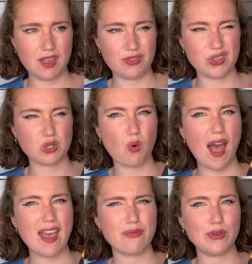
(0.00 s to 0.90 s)
there's
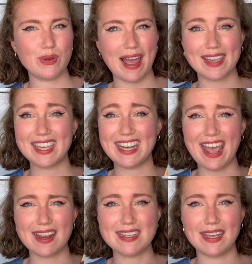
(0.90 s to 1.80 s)
quite a few like
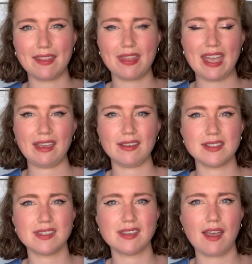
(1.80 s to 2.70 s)
connecting
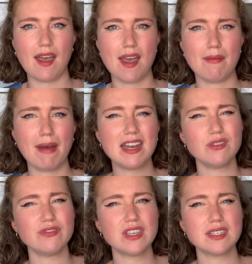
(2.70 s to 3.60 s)
things.
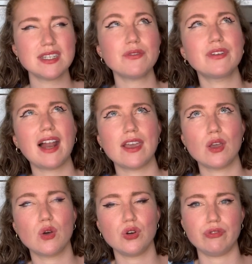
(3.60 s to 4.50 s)
I still feel like
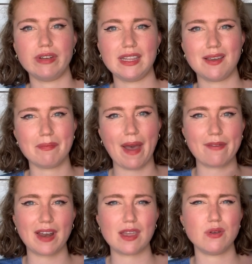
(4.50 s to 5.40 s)
you could read them, but I
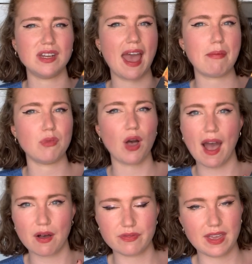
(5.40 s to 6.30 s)
feel like you would get more
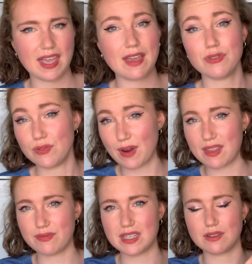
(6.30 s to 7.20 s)
out of it if you've read
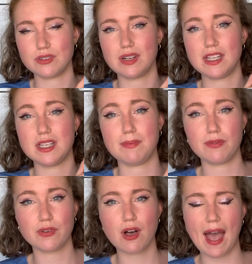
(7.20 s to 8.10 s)
the First Law trilogy
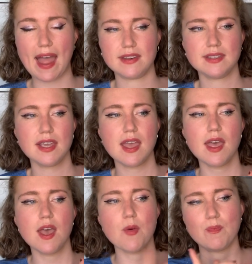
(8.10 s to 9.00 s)
beforehand.
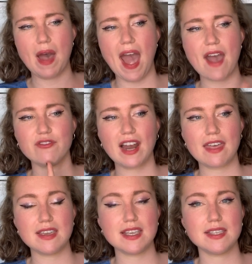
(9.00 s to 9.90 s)
But I feel
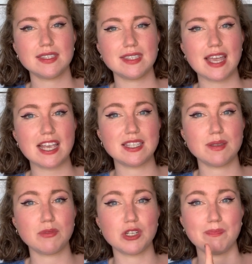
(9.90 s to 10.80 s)
like these is
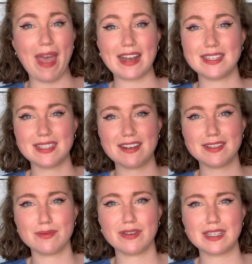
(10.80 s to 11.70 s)
a much better
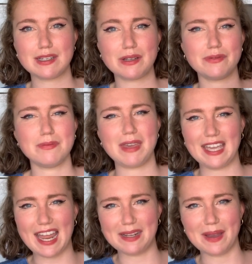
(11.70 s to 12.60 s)
series than First Law, for
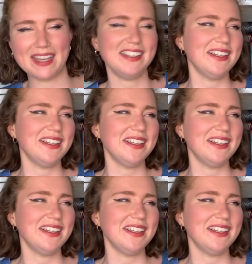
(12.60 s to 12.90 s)
me anyway.